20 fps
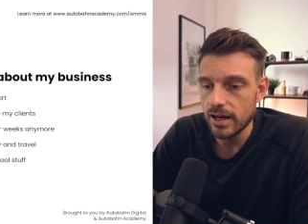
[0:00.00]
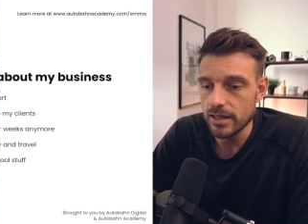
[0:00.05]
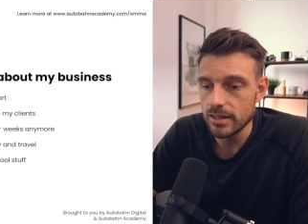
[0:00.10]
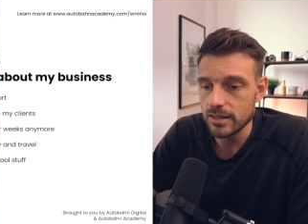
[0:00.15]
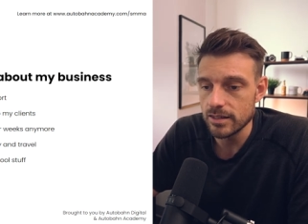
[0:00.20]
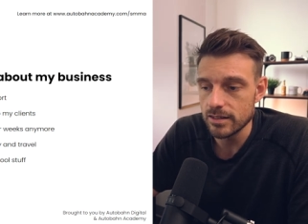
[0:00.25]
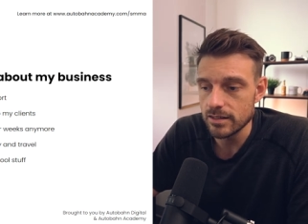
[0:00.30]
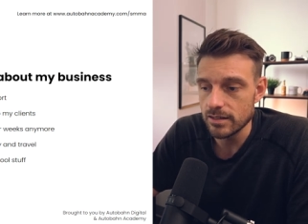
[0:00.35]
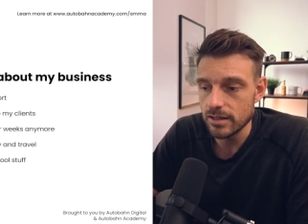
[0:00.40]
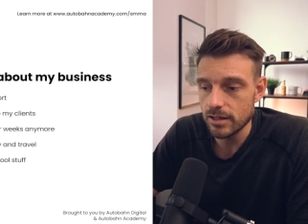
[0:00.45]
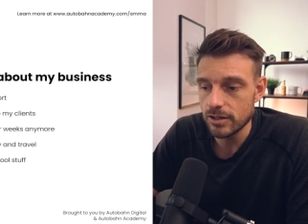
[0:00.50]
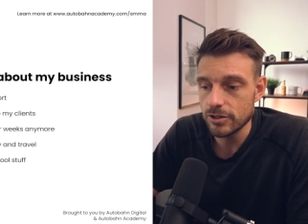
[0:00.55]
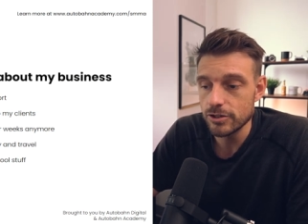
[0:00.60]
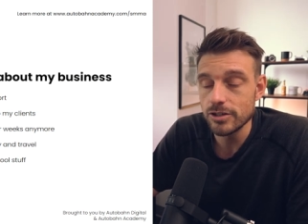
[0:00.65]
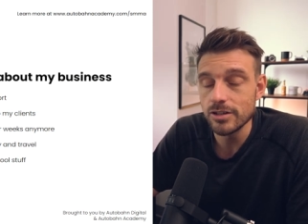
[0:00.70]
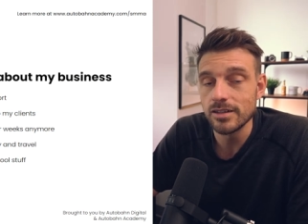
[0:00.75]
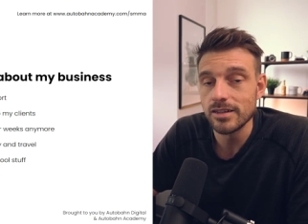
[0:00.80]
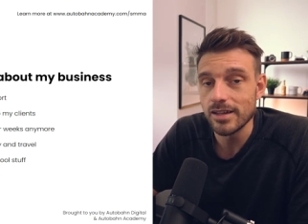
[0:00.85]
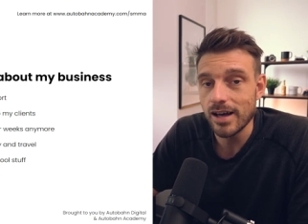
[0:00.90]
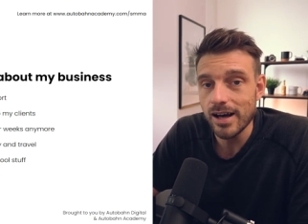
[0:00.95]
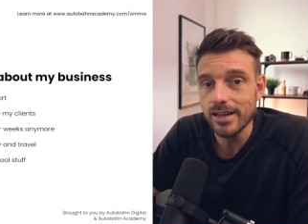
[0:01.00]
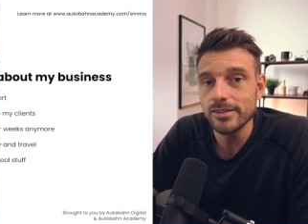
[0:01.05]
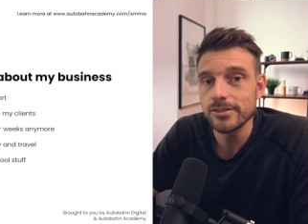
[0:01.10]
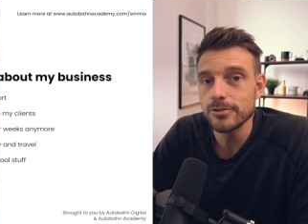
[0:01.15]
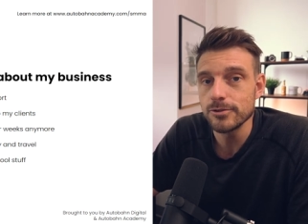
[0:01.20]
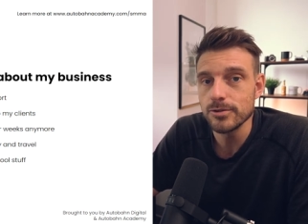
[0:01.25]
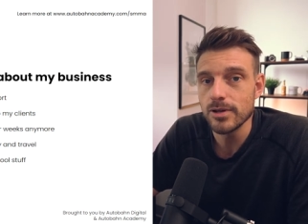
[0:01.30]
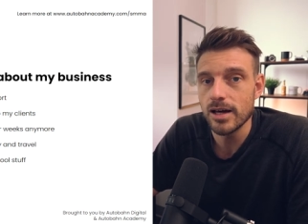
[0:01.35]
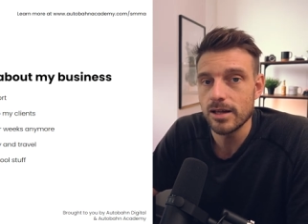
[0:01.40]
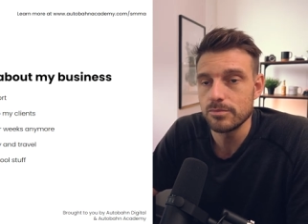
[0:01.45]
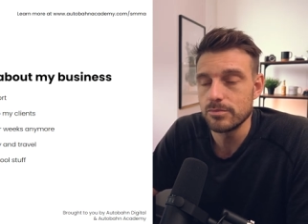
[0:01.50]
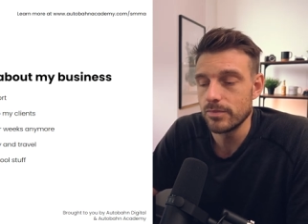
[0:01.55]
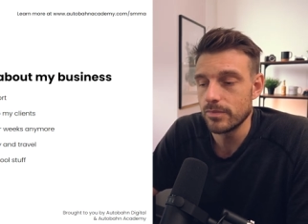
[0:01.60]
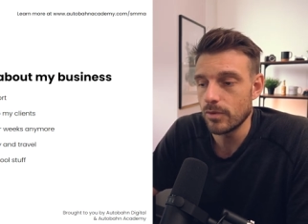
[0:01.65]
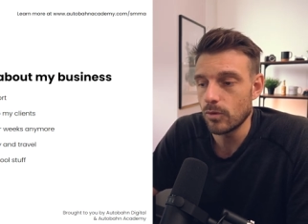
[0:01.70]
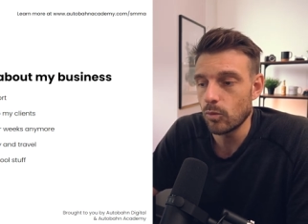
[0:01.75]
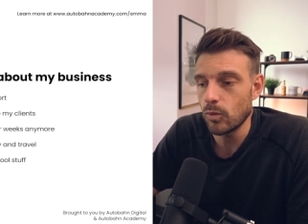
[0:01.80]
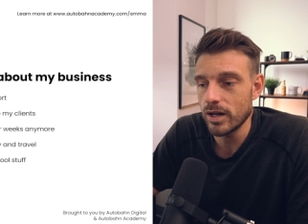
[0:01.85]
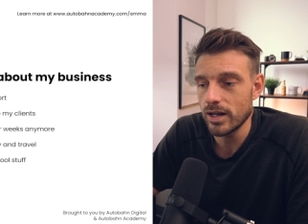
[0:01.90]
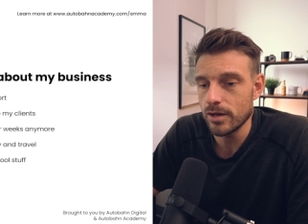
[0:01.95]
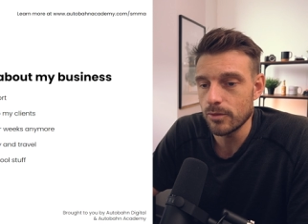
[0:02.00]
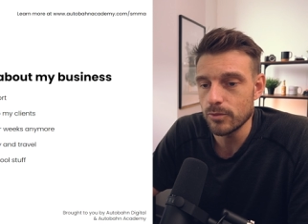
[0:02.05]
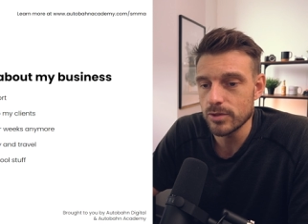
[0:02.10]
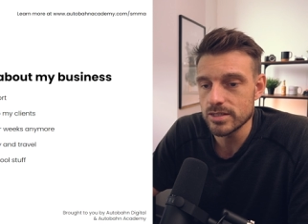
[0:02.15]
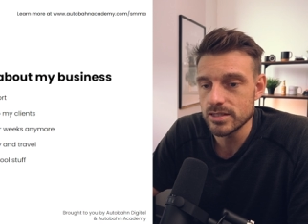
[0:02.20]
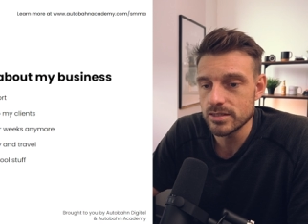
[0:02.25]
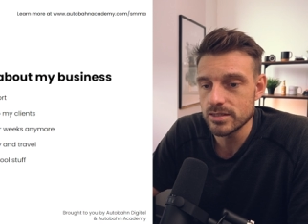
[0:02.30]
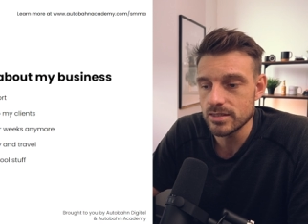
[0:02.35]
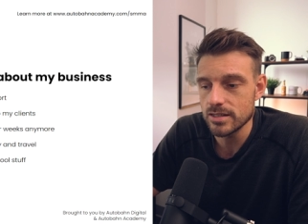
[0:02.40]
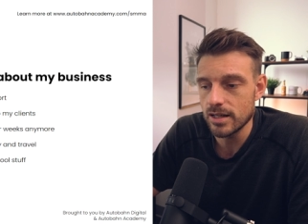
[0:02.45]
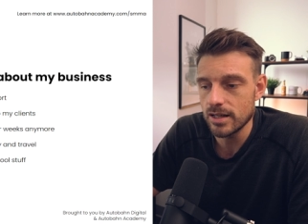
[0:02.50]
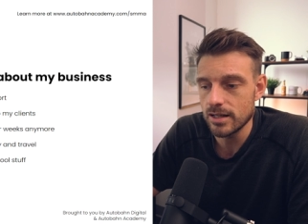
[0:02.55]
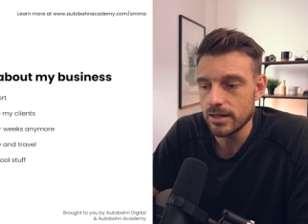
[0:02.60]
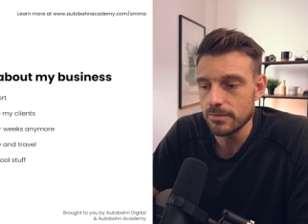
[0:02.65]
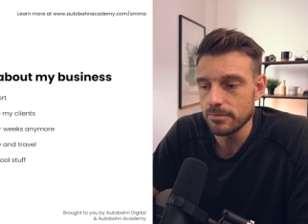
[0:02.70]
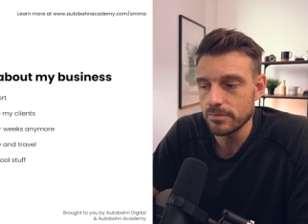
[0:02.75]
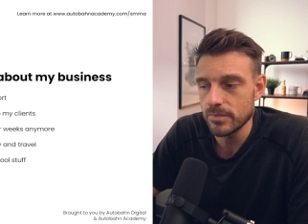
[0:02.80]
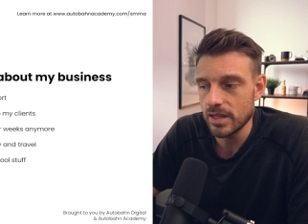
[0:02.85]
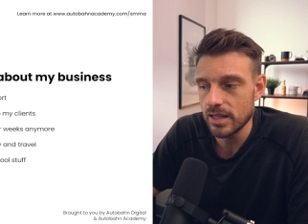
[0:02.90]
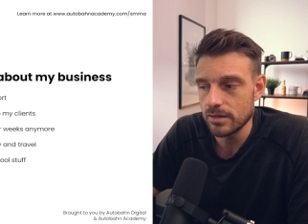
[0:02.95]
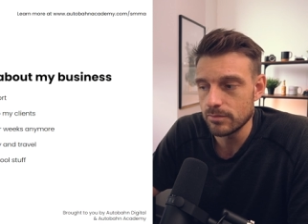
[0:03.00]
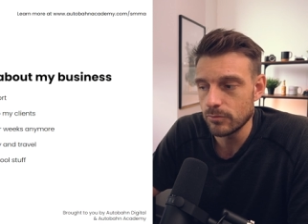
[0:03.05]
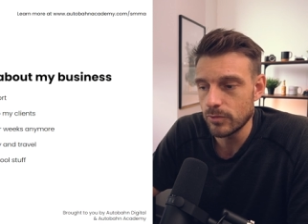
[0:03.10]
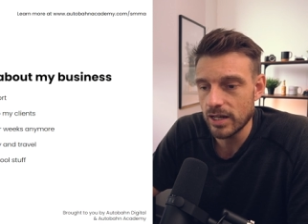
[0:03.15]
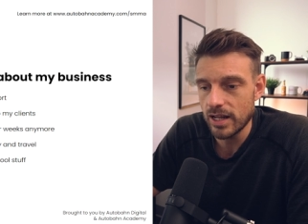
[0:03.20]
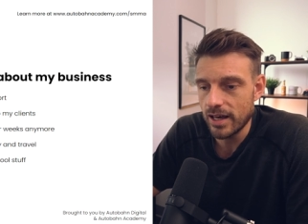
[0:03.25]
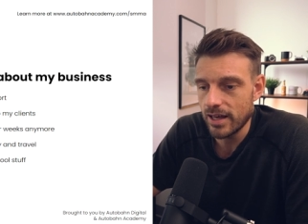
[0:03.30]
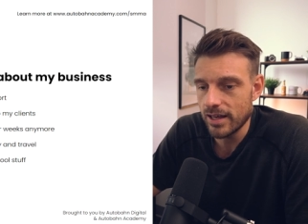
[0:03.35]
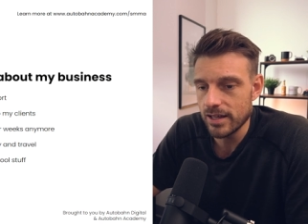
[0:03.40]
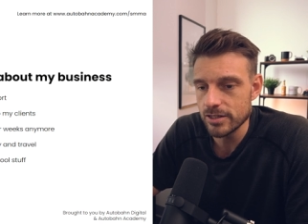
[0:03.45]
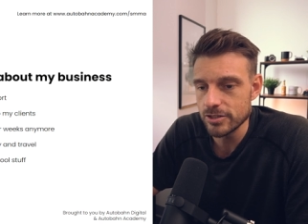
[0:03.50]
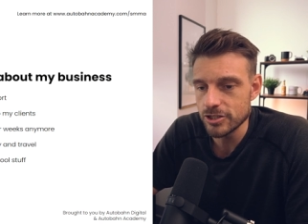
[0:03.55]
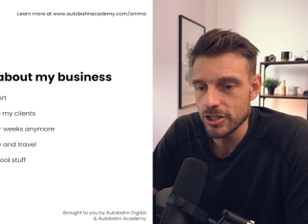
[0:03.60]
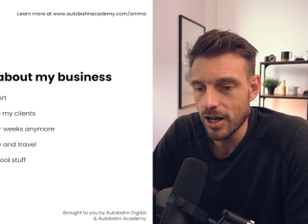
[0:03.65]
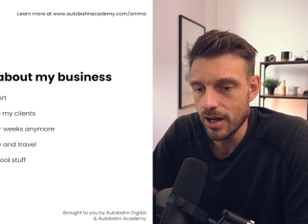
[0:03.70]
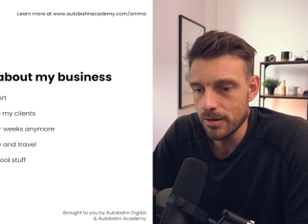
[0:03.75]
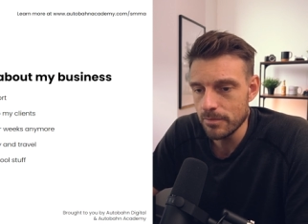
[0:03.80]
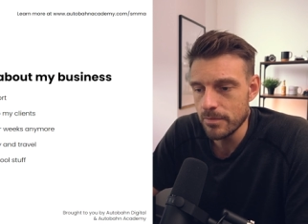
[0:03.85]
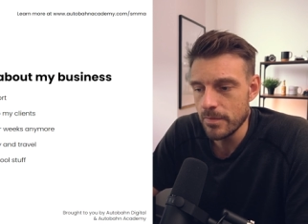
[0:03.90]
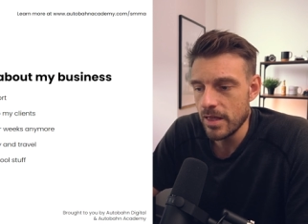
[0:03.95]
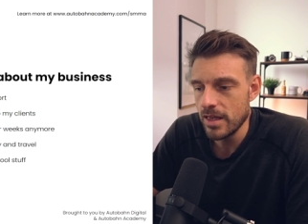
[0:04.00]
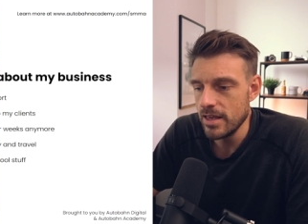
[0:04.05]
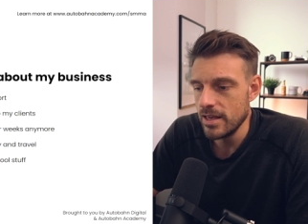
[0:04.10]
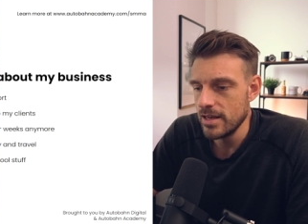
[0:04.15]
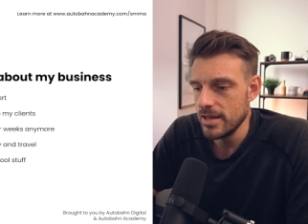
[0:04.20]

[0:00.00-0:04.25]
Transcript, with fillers: I could not do that when I was um, when I had a job.